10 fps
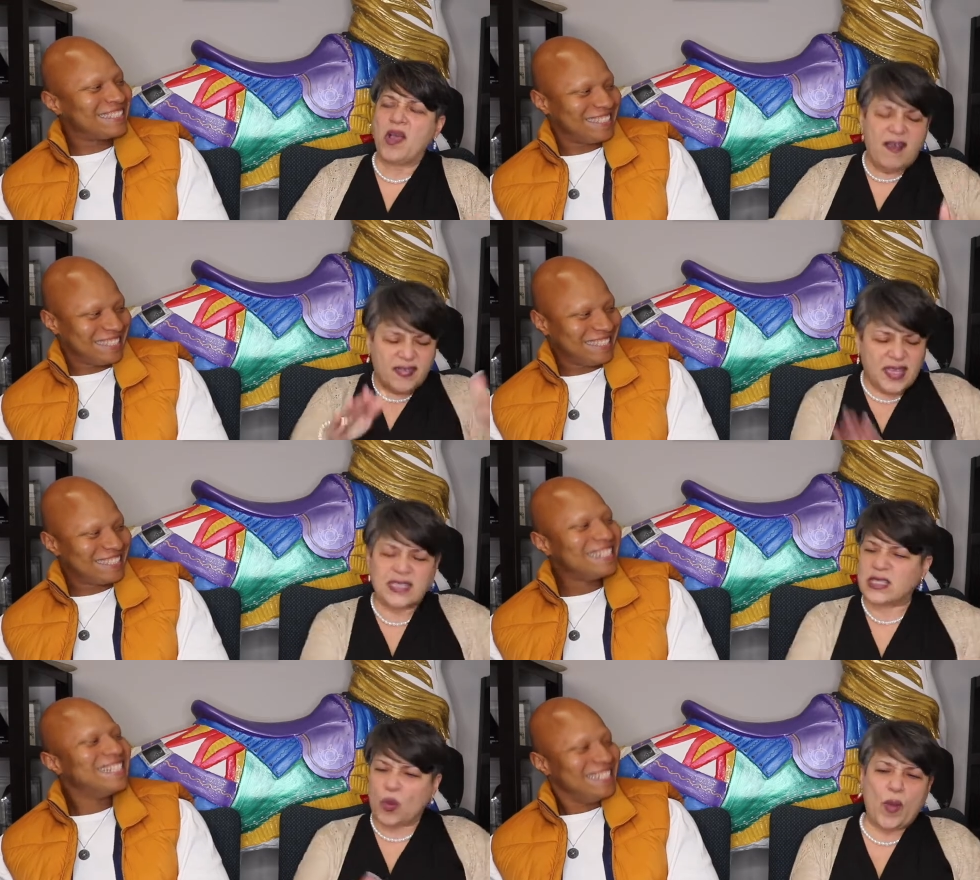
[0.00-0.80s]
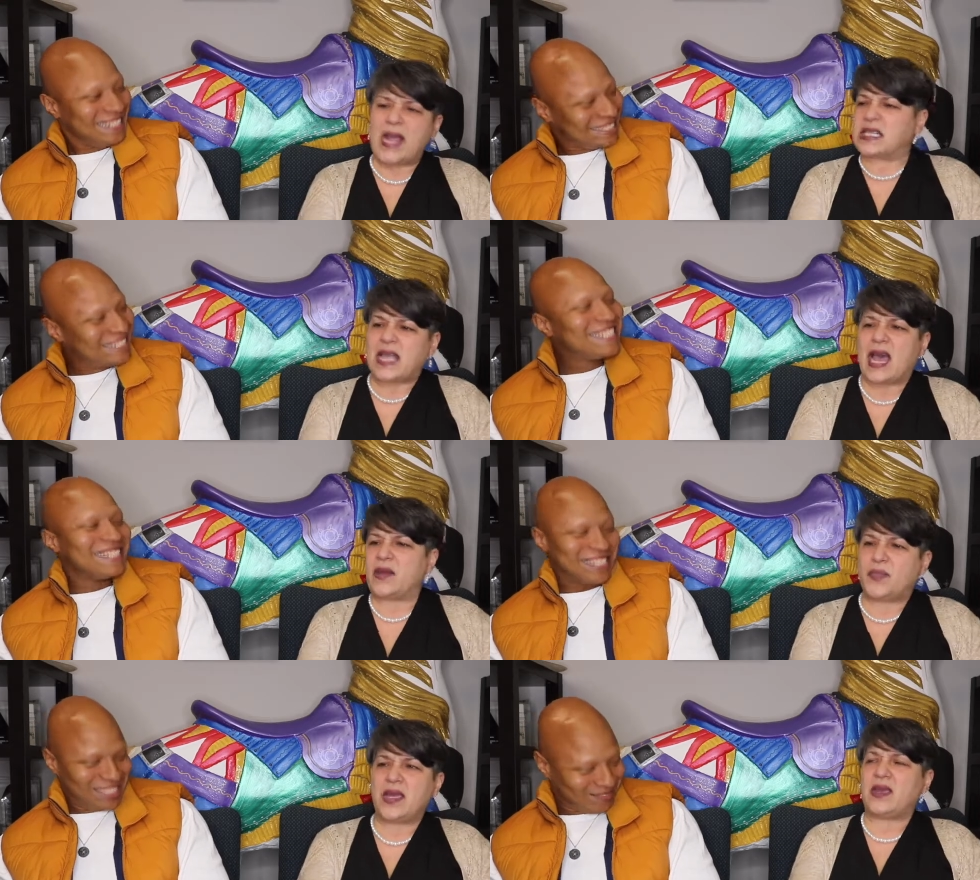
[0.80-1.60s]
Speaker 1: this is the way it's got
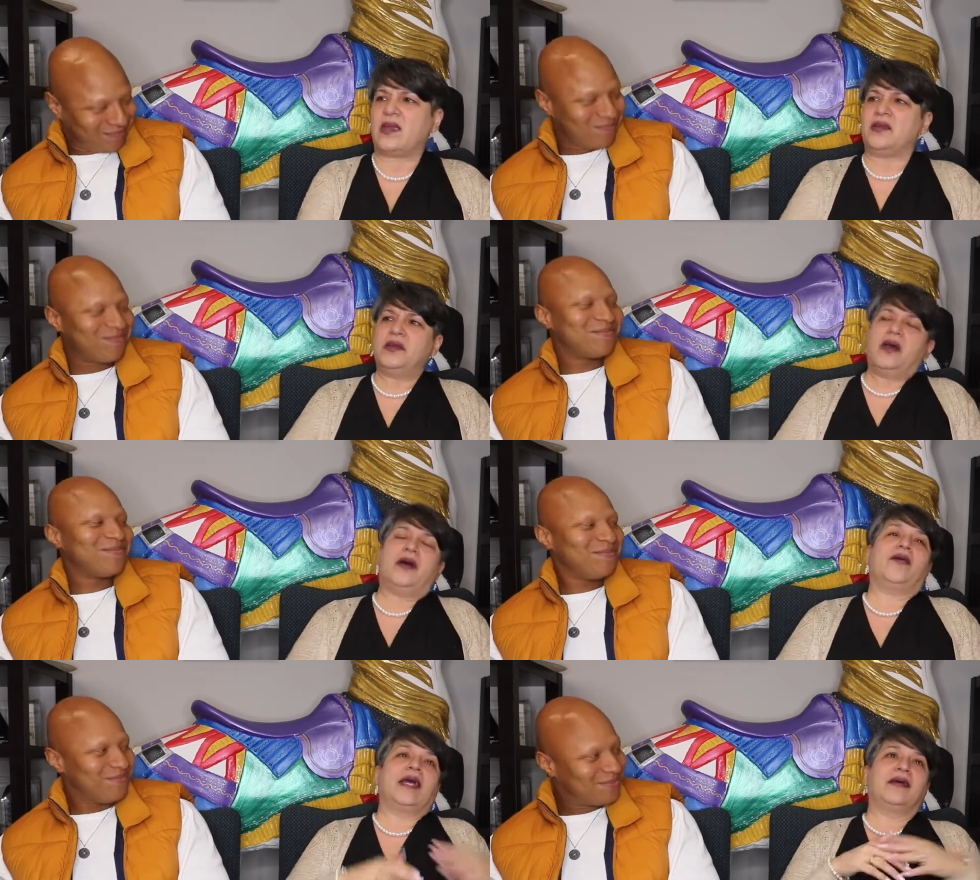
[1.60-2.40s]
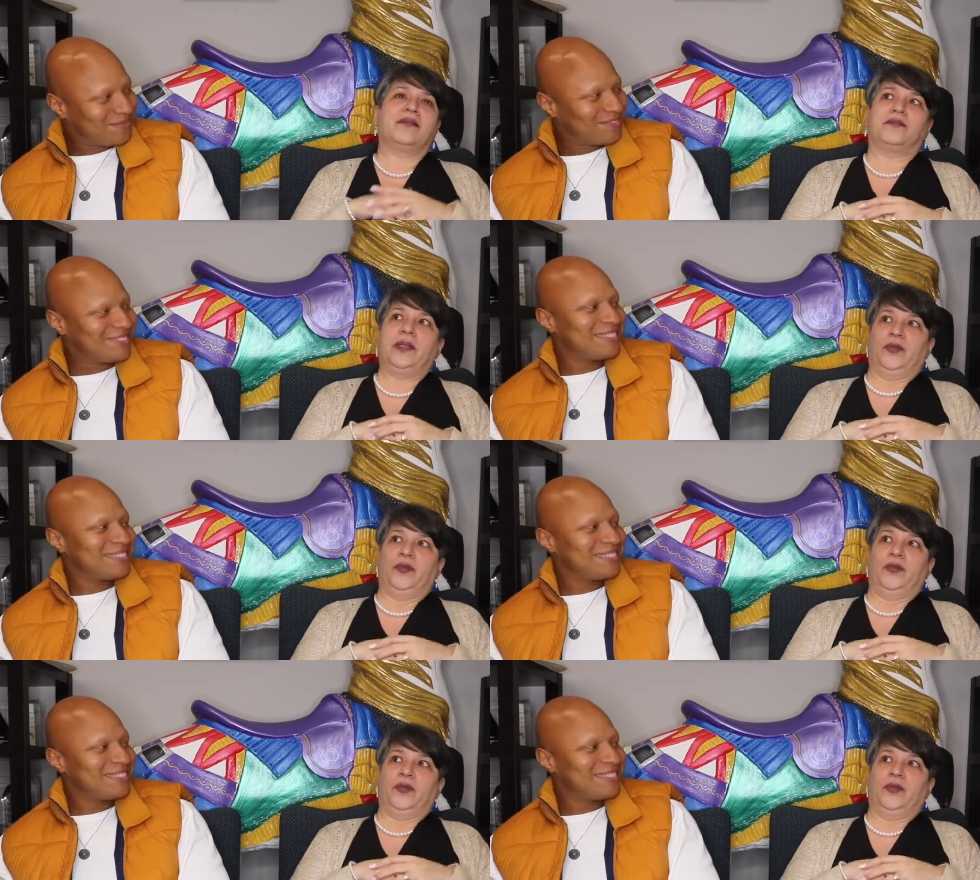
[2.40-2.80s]
Mm-hmm. you know, and mm-hmm.